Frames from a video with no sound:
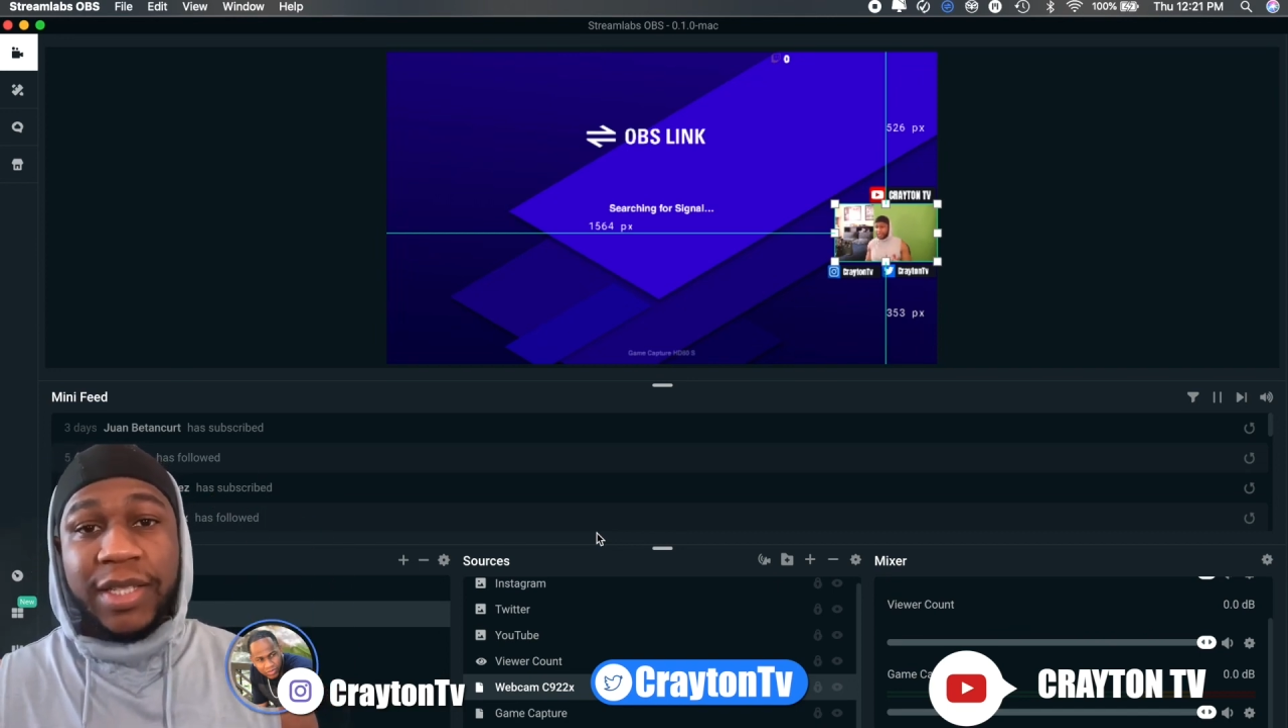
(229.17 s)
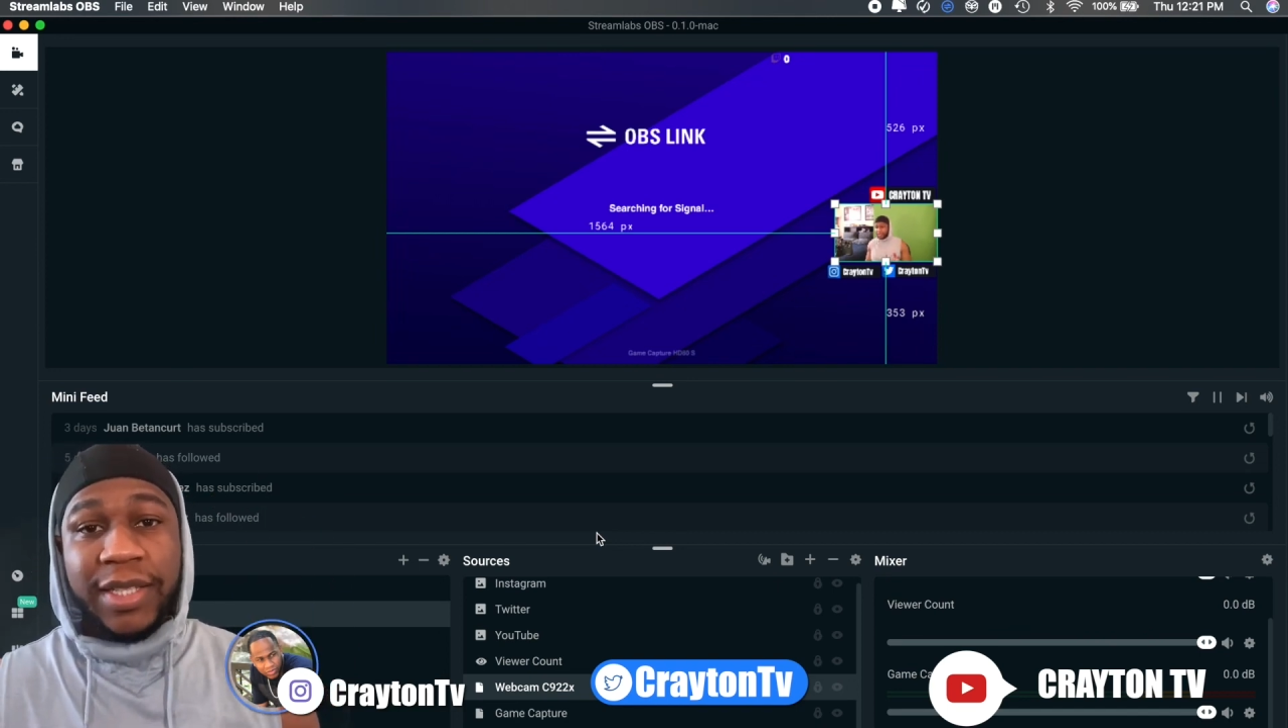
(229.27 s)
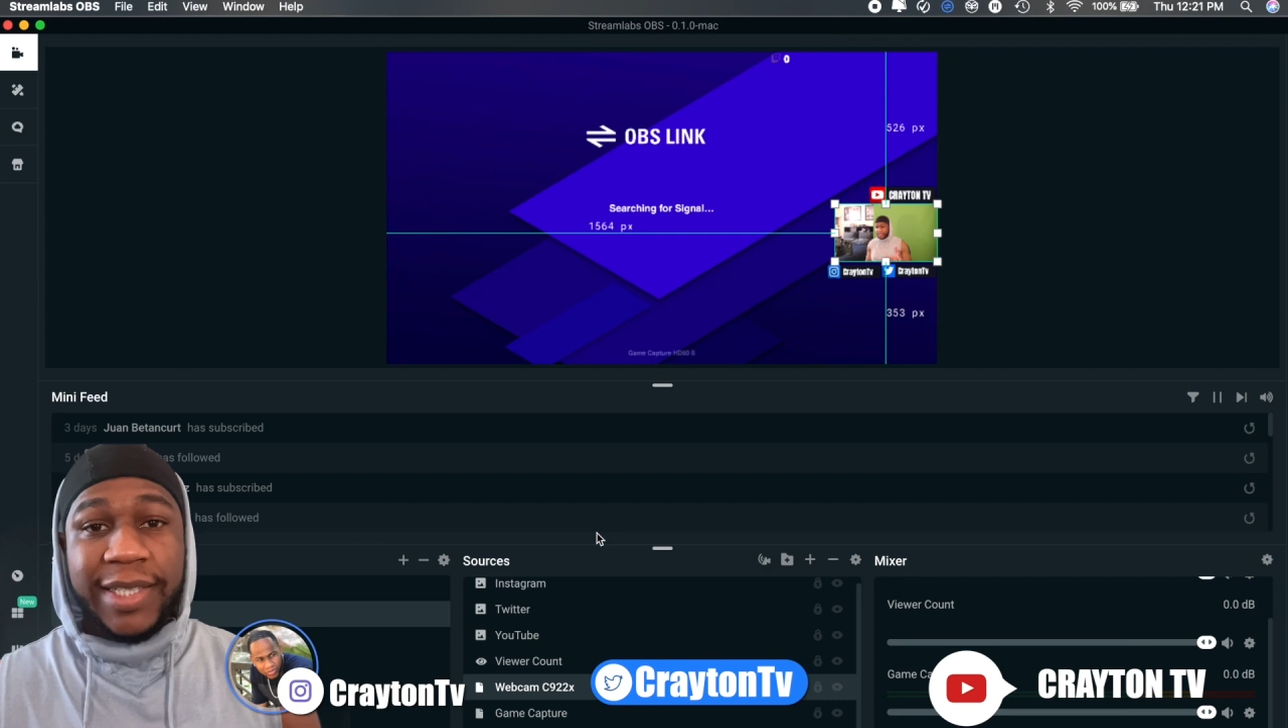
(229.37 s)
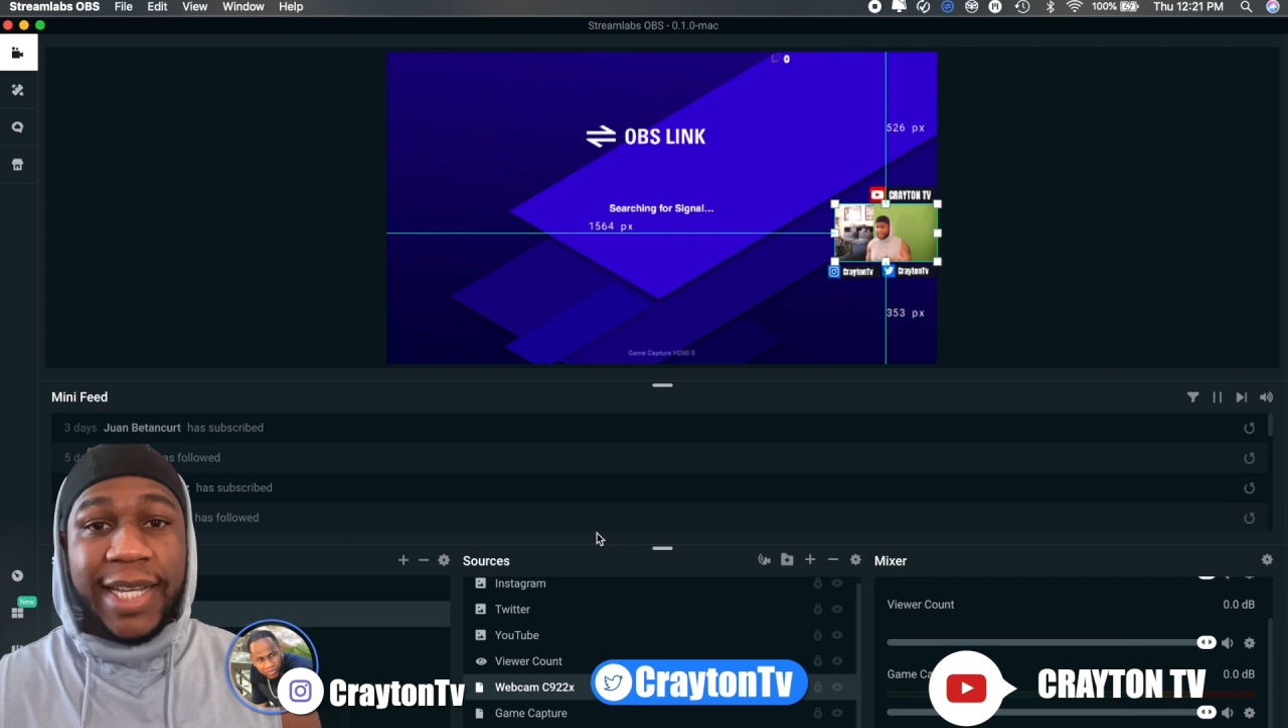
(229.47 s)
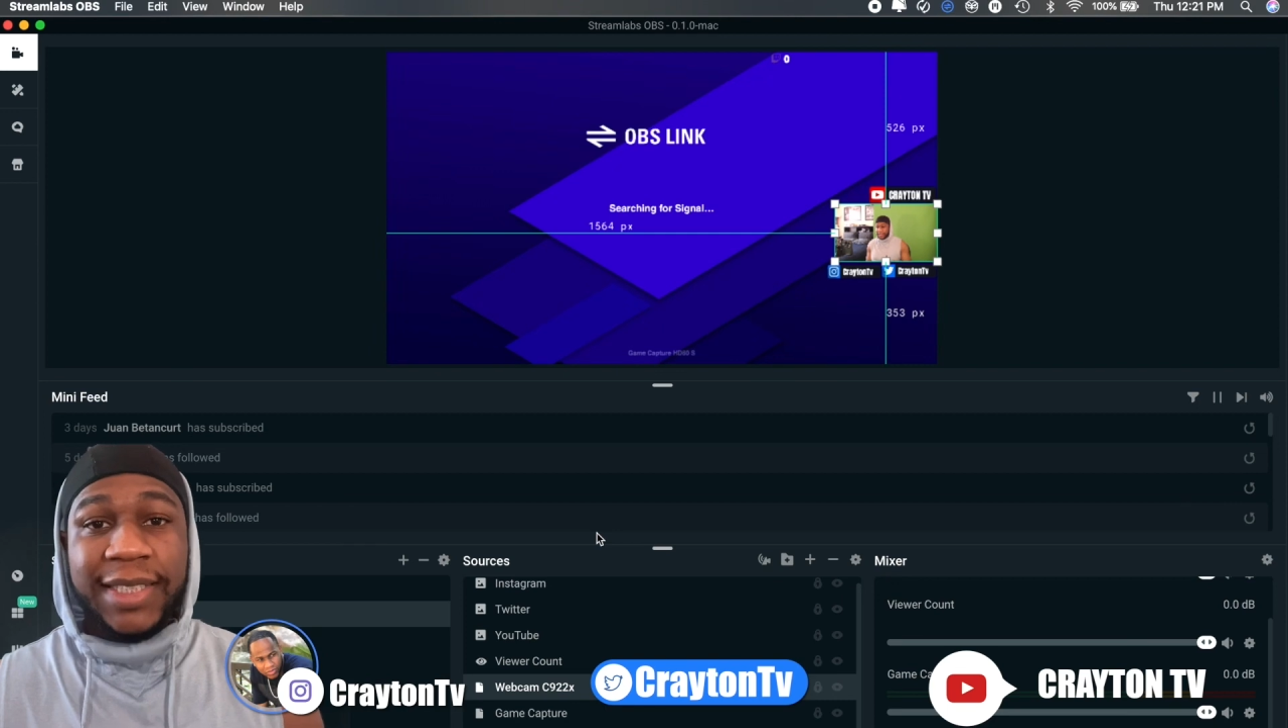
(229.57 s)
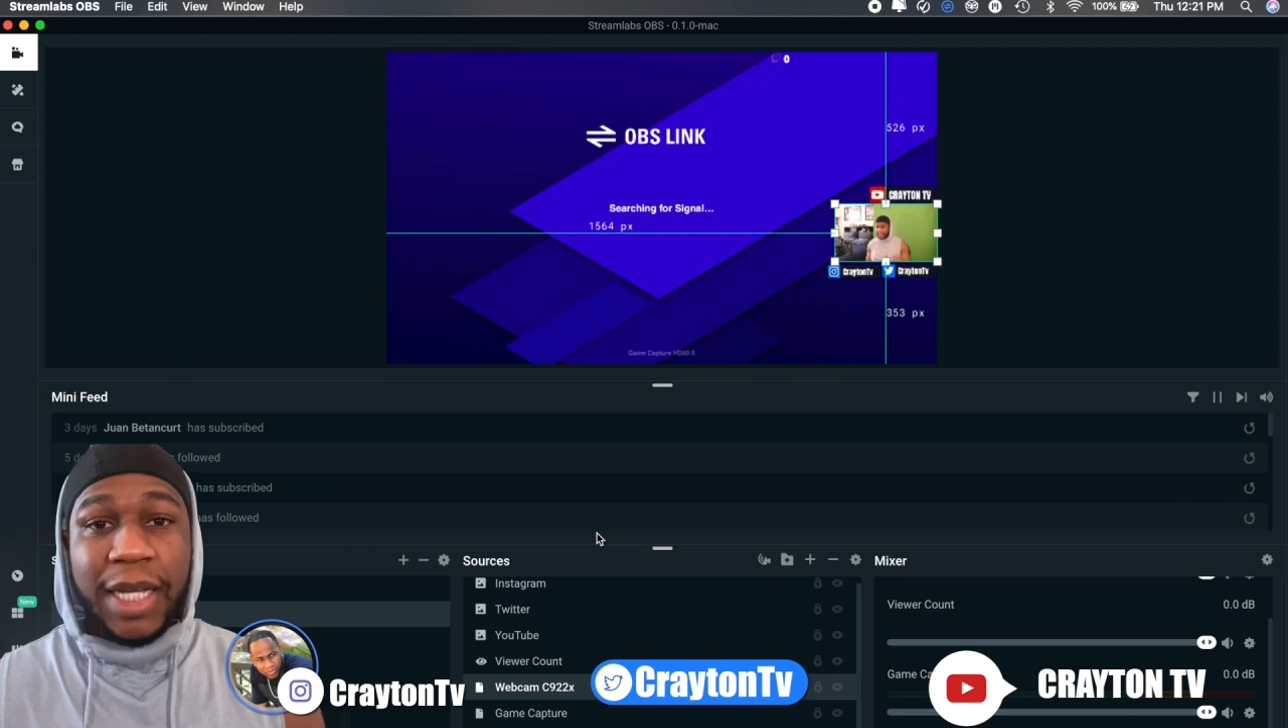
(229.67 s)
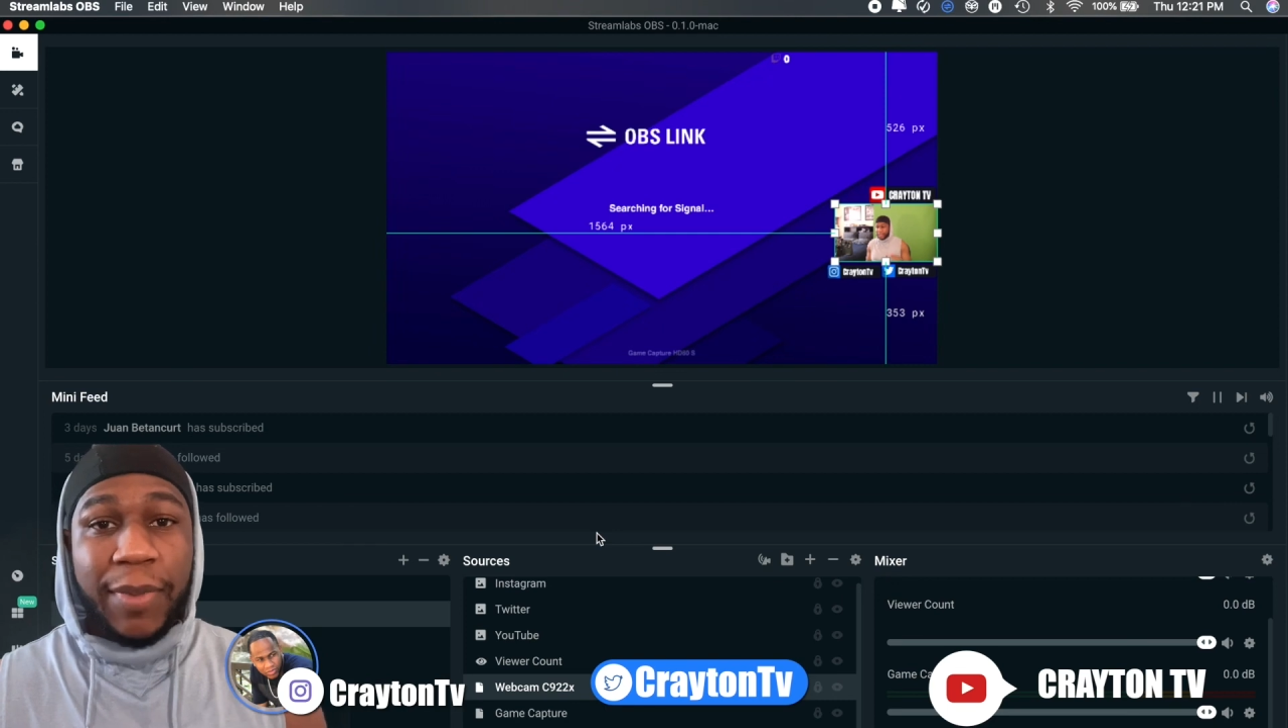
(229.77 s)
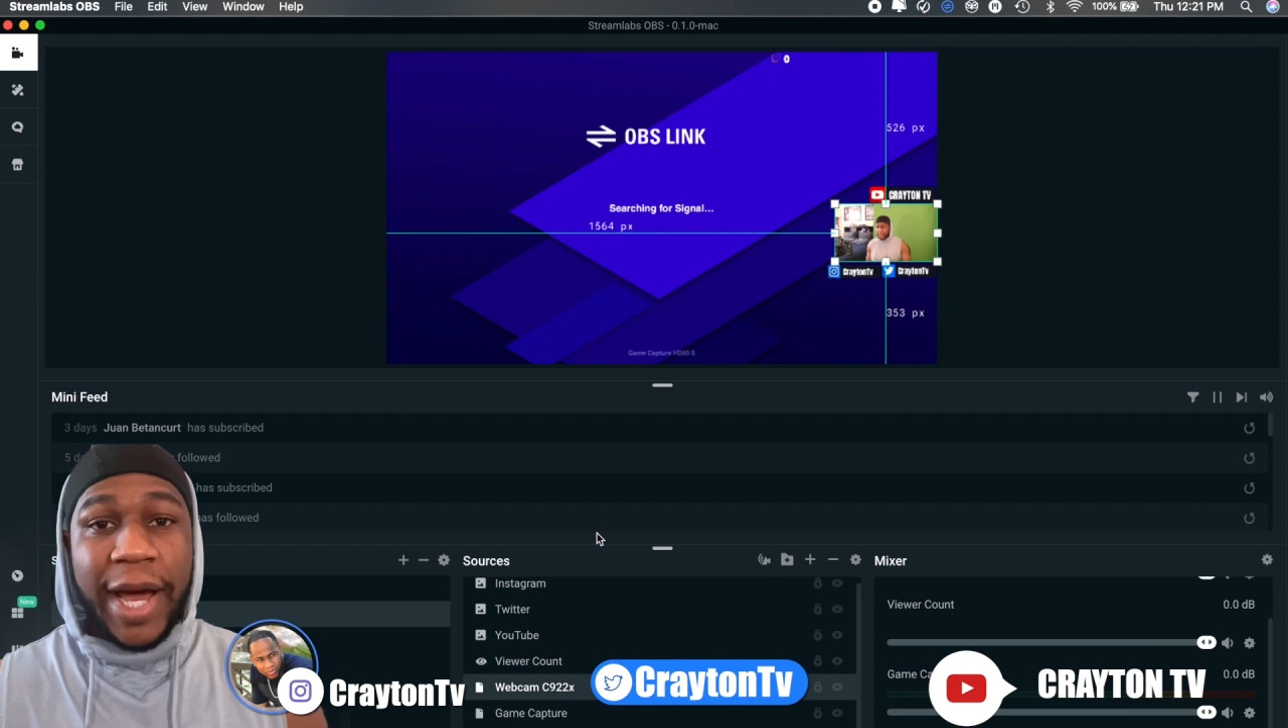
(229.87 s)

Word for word: the desktop